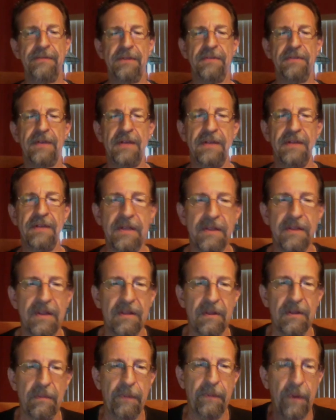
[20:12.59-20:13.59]
this idea
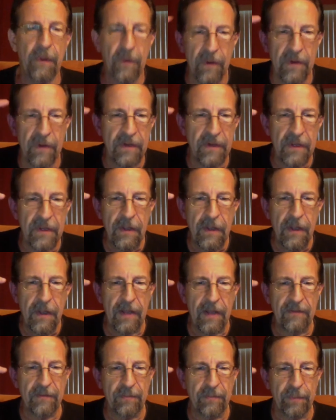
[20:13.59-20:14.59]
that the porn
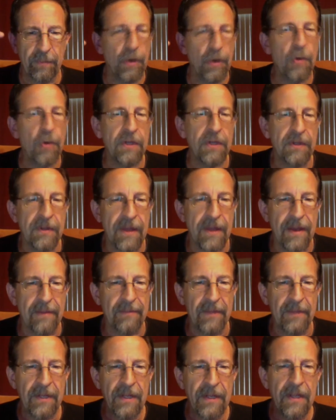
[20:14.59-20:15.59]
has broken
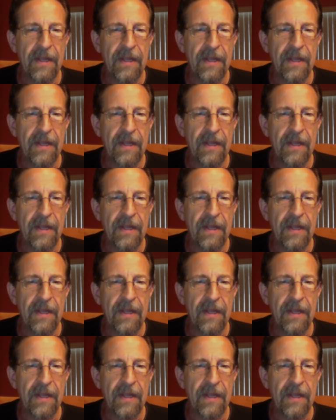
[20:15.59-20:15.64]
them